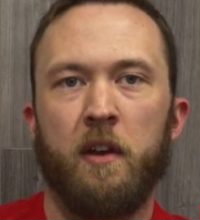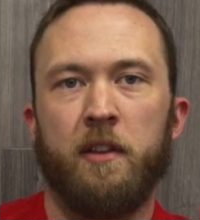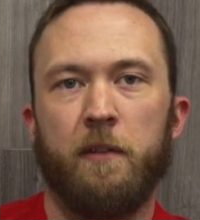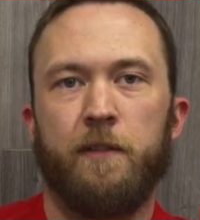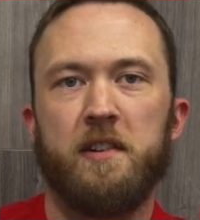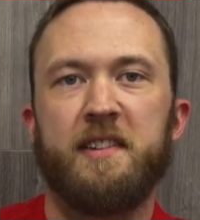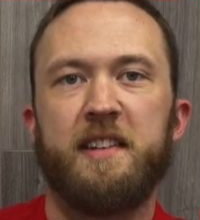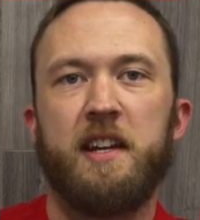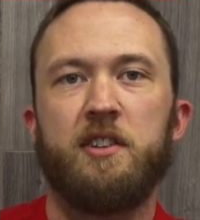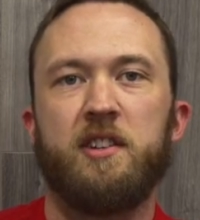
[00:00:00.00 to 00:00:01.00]
The first
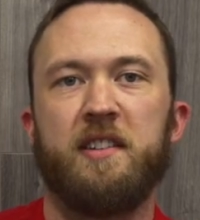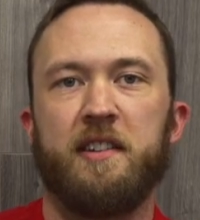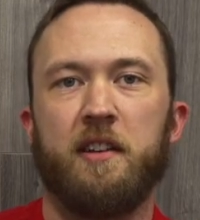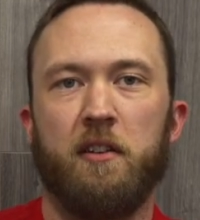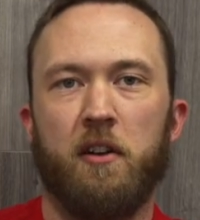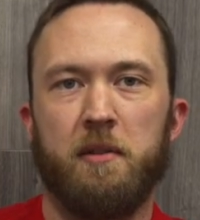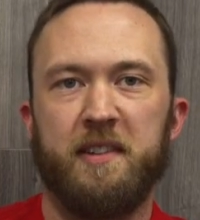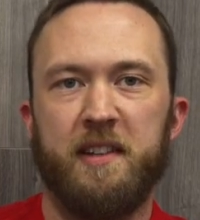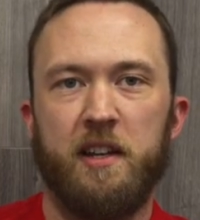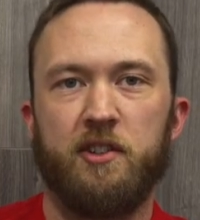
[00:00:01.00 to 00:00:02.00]
stage is the alarm
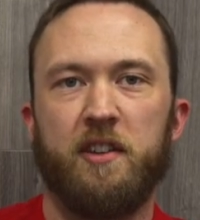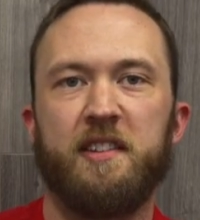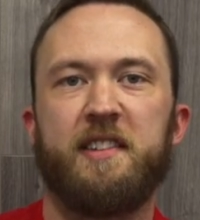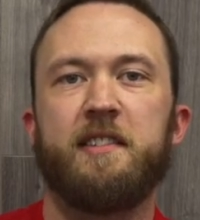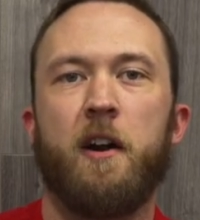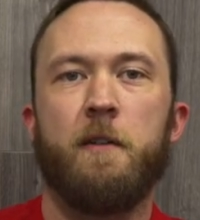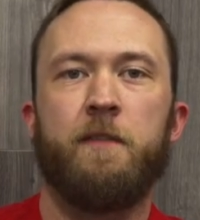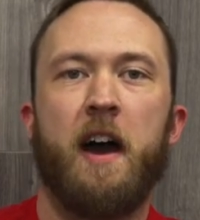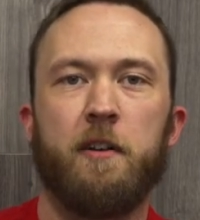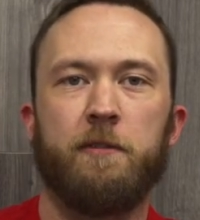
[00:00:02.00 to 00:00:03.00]
stage. This is our
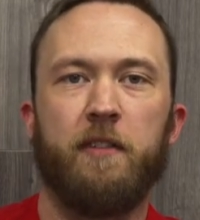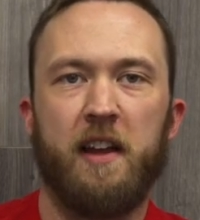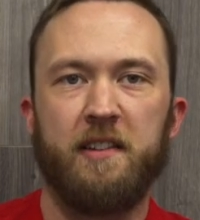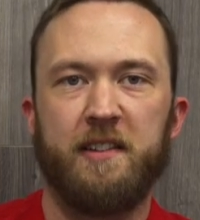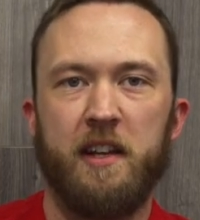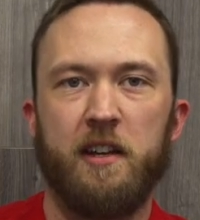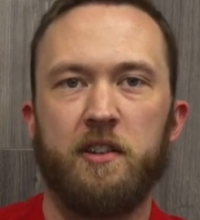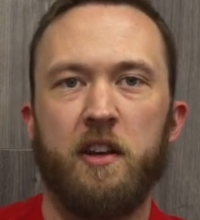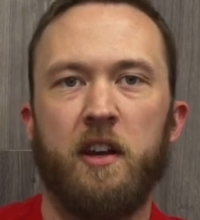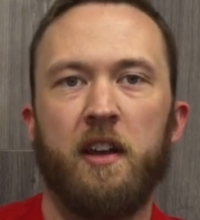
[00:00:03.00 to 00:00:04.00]
fight or flight stage.
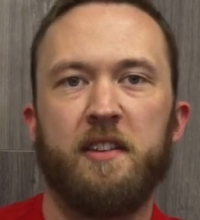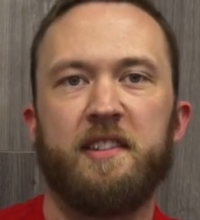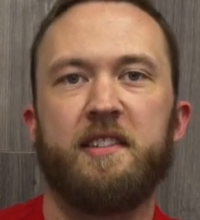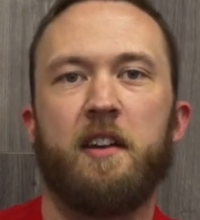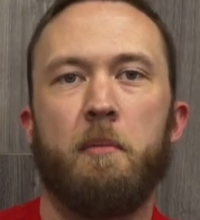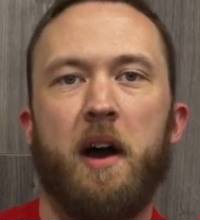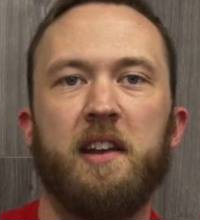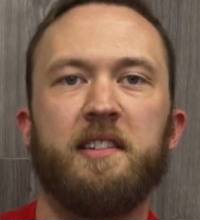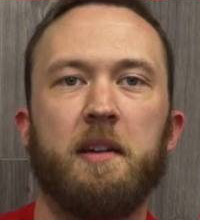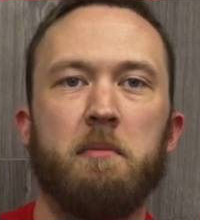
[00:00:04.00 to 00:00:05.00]
This is our
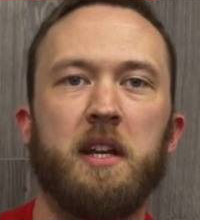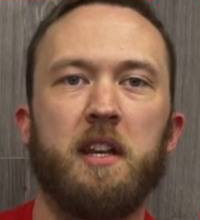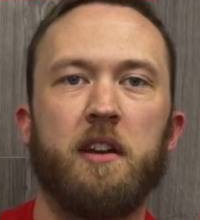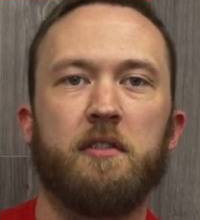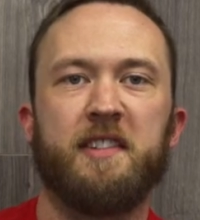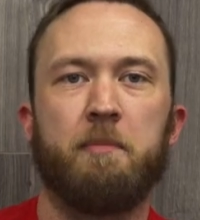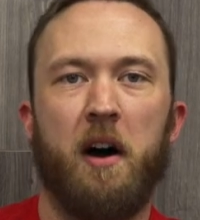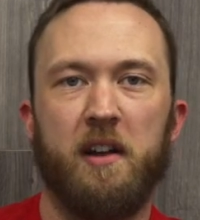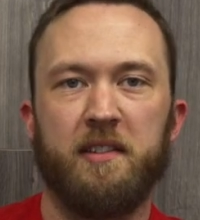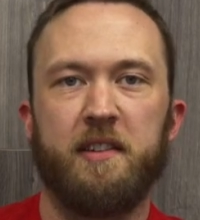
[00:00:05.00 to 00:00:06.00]
body's immediate
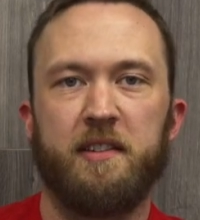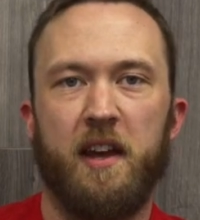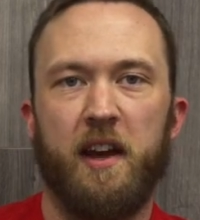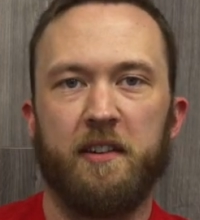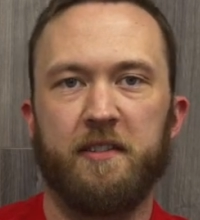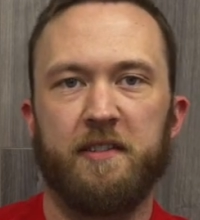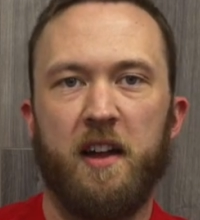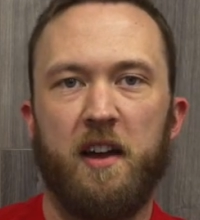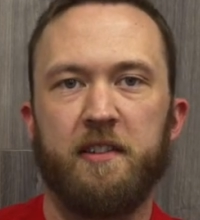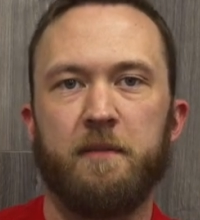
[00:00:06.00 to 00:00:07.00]
response to
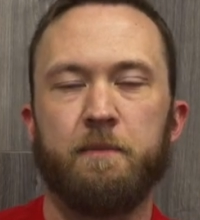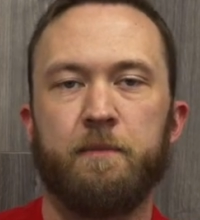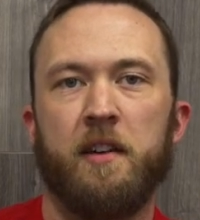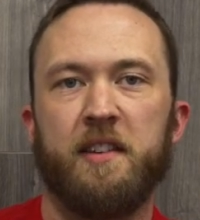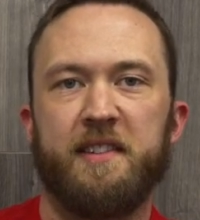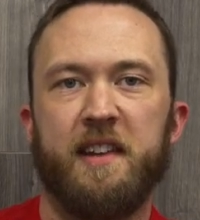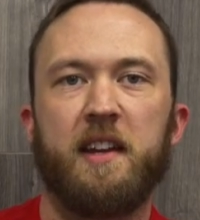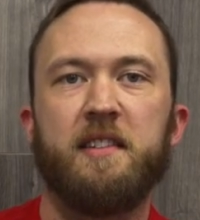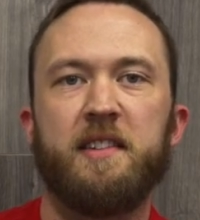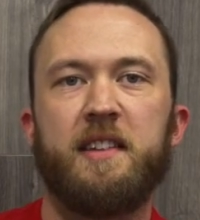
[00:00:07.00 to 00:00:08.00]
exercise. The
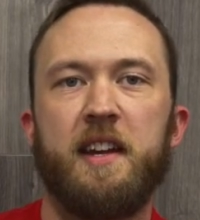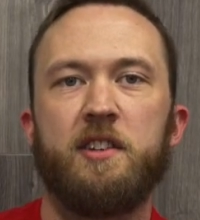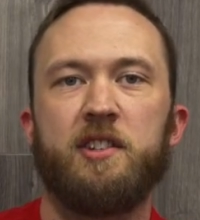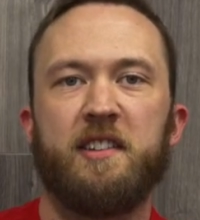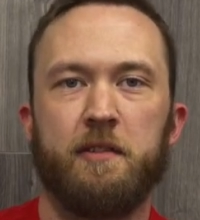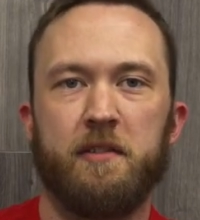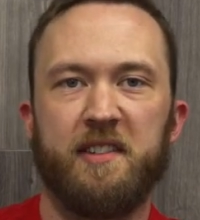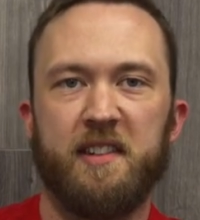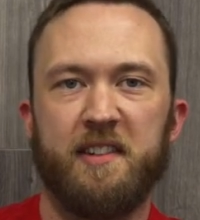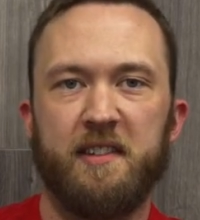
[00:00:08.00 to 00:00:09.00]
second stage is the
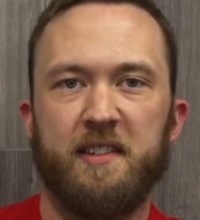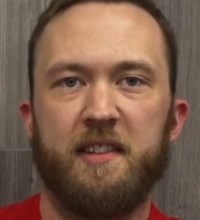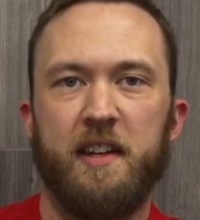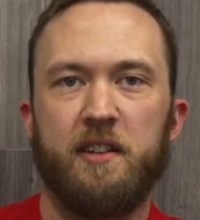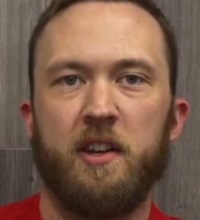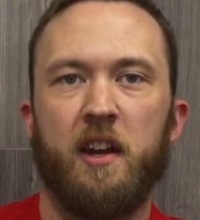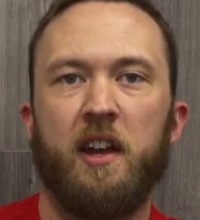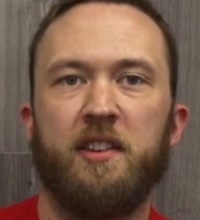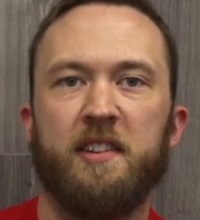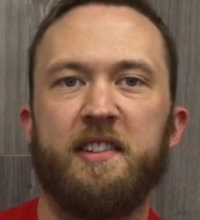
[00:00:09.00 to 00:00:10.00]
resistance stage.
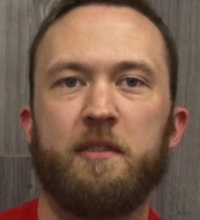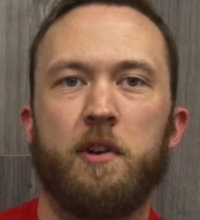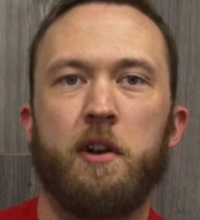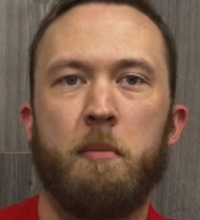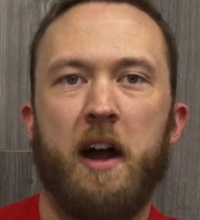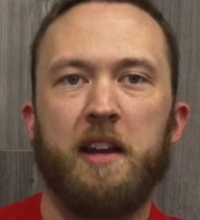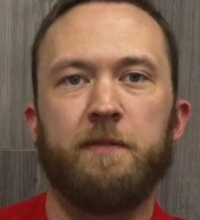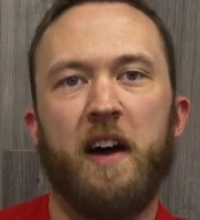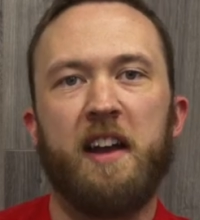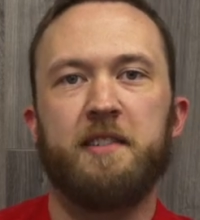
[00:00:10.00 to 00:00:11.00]
This is where your body
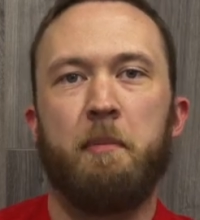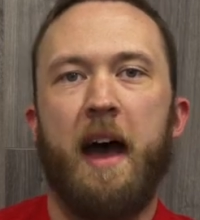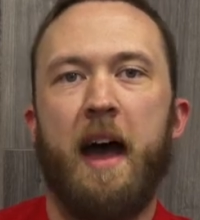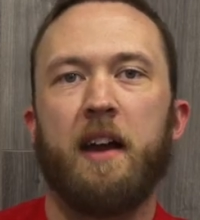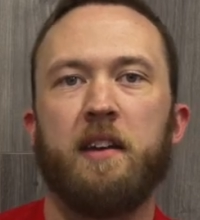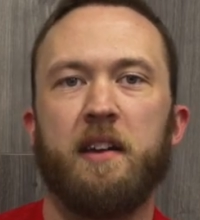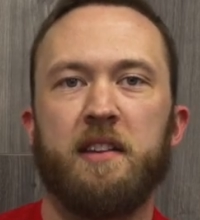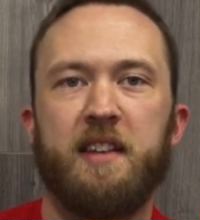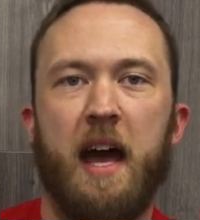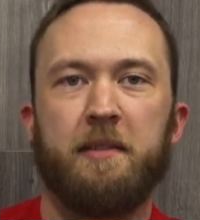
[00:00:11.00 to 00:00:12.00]
fights back and
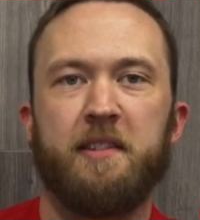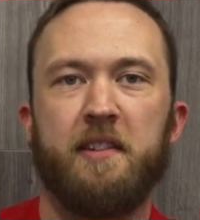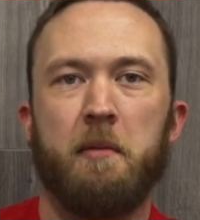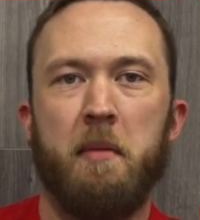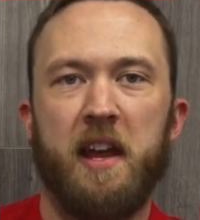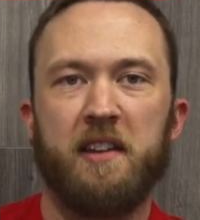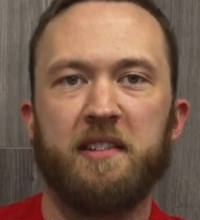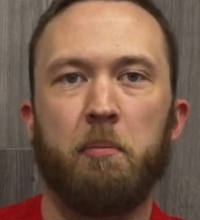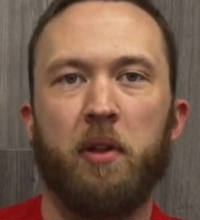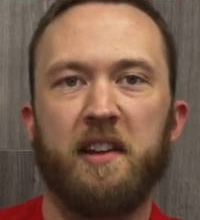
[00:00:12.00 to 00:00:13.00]
adapts to the demands
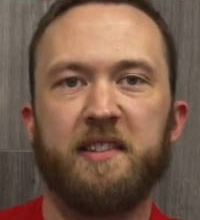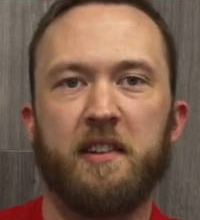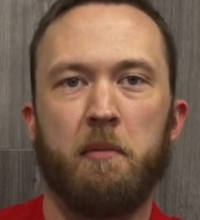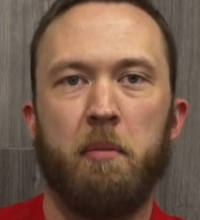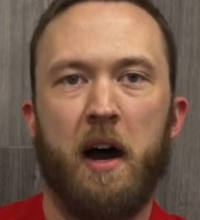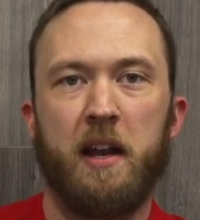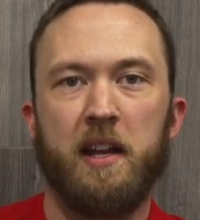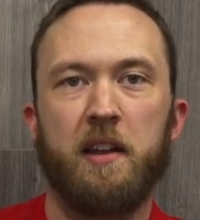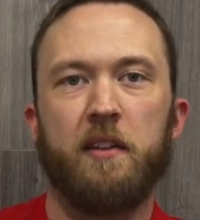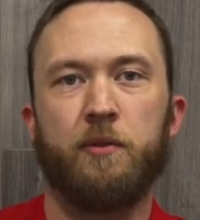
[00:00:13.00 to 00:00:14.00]
placed on the
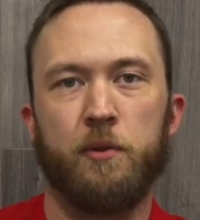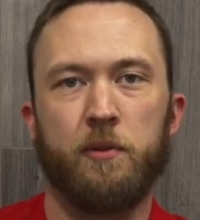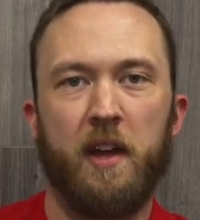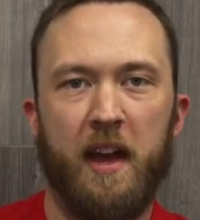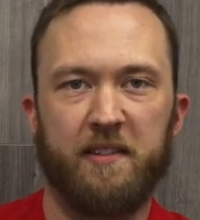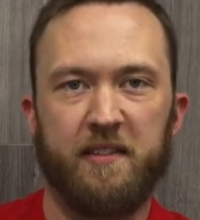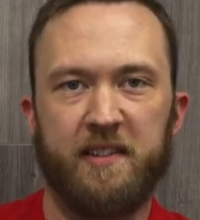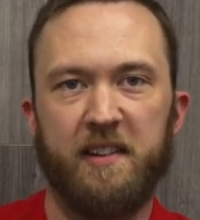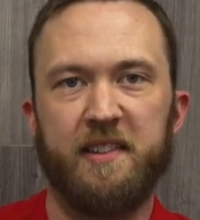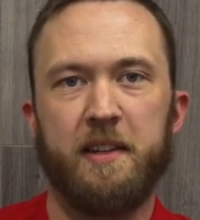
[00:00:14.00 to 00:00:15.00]
body through the
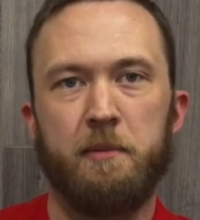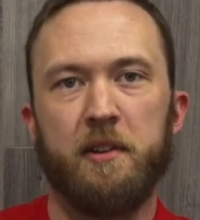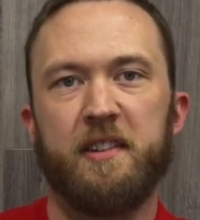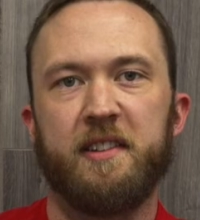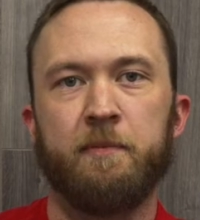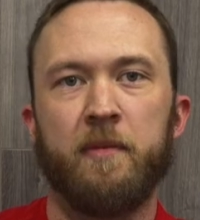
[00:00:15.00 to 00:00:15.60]
exercise stimulus.